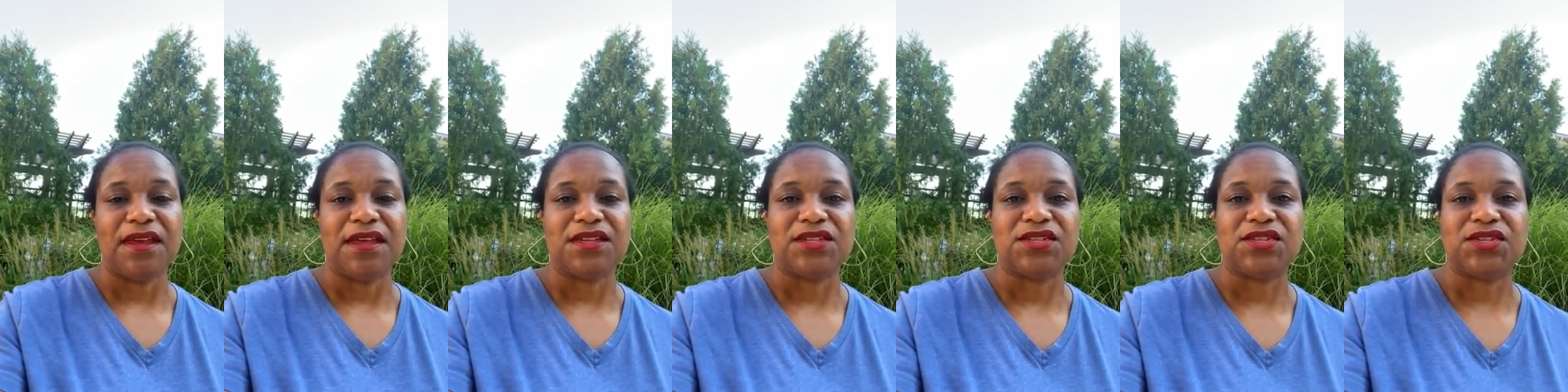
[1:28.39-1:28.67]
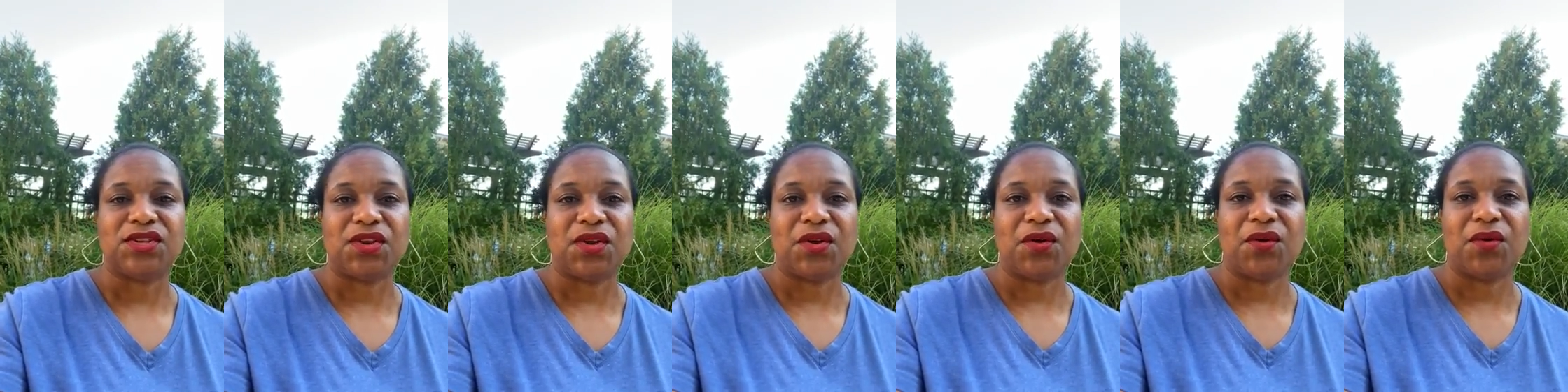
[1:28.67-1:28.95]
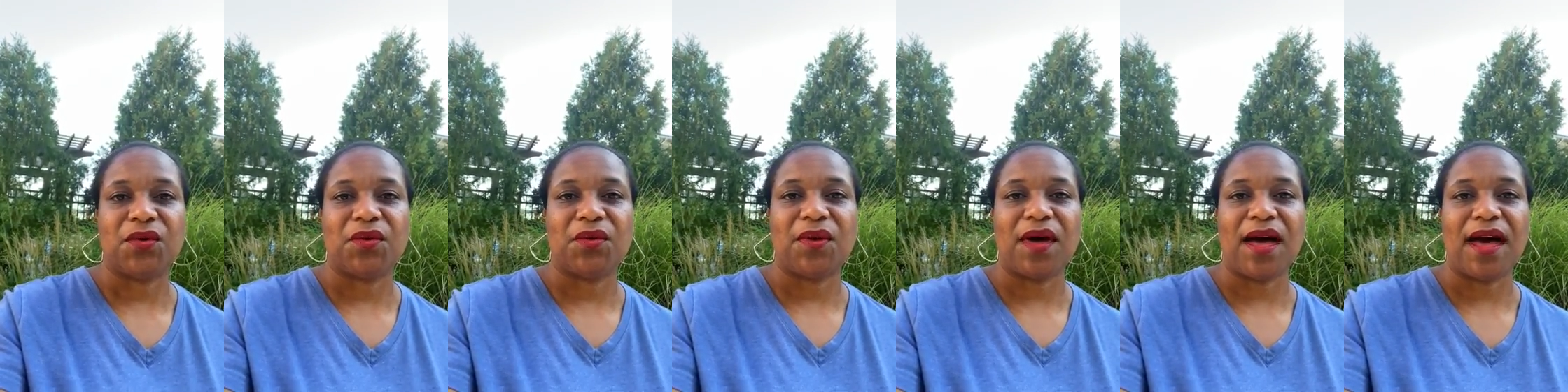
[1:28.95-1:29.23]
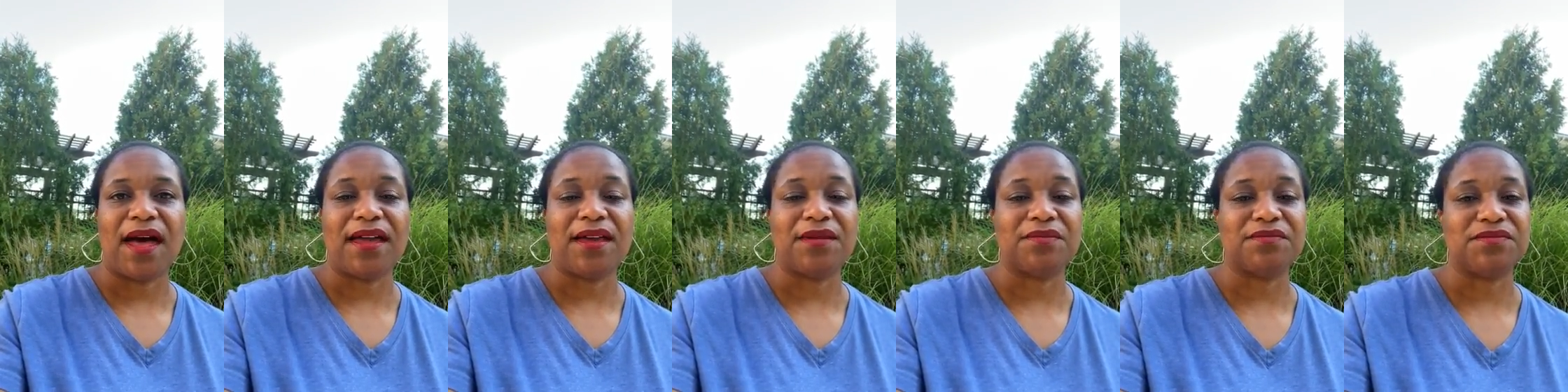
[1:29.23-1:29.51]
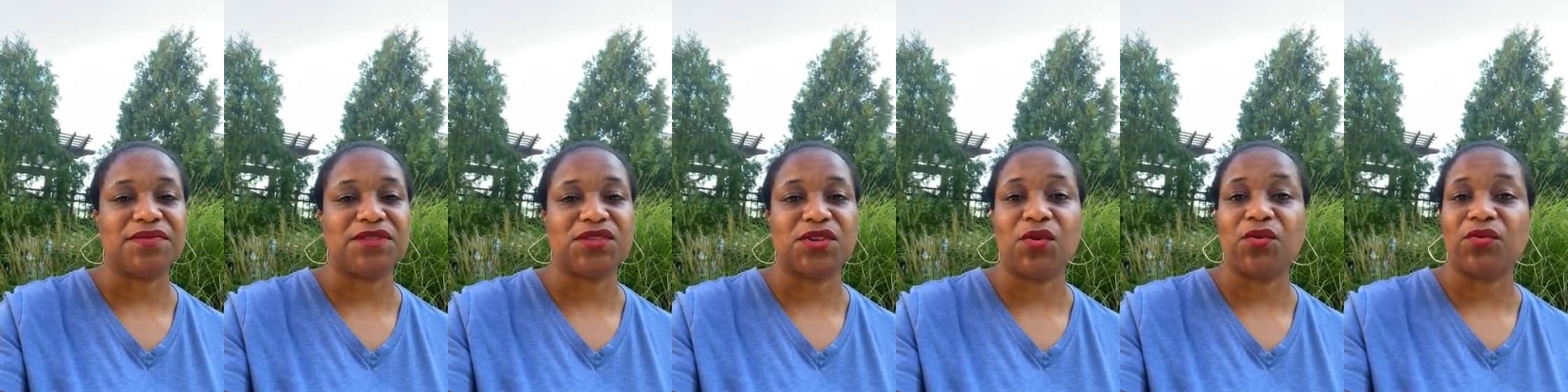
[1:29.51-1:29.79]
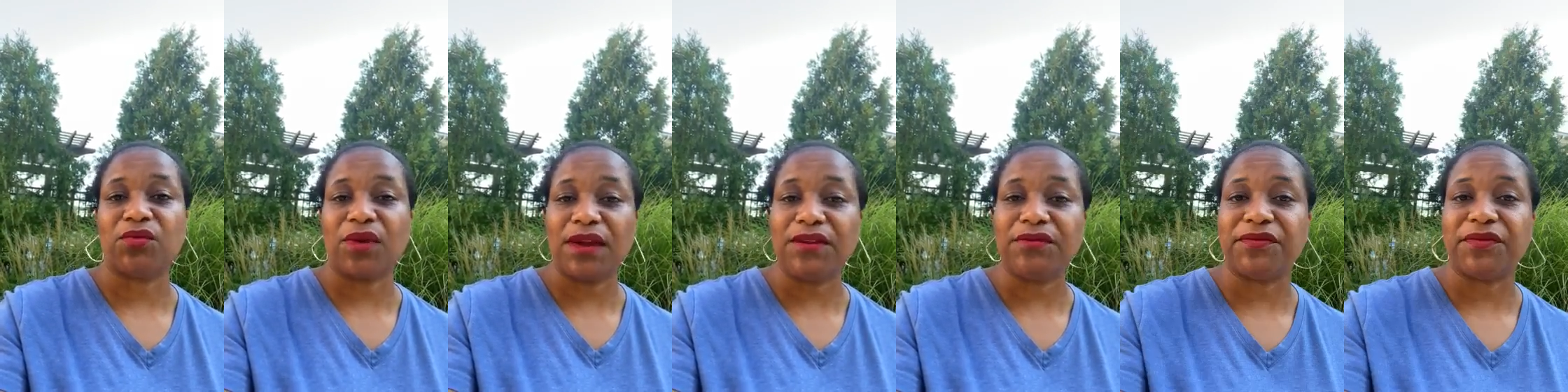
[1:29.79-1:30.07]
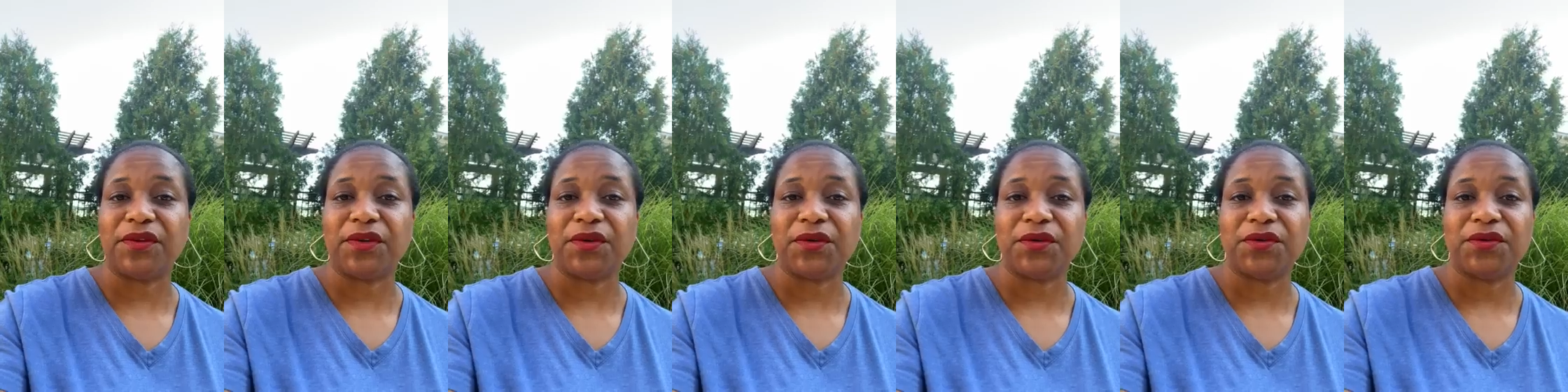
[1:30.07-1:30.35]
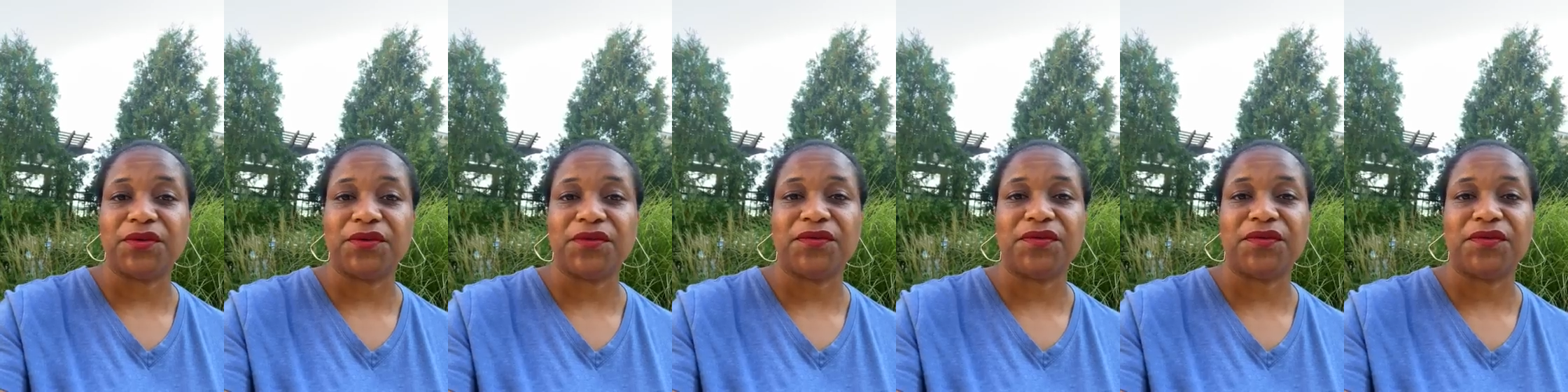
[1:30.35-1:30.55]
So I am so grateful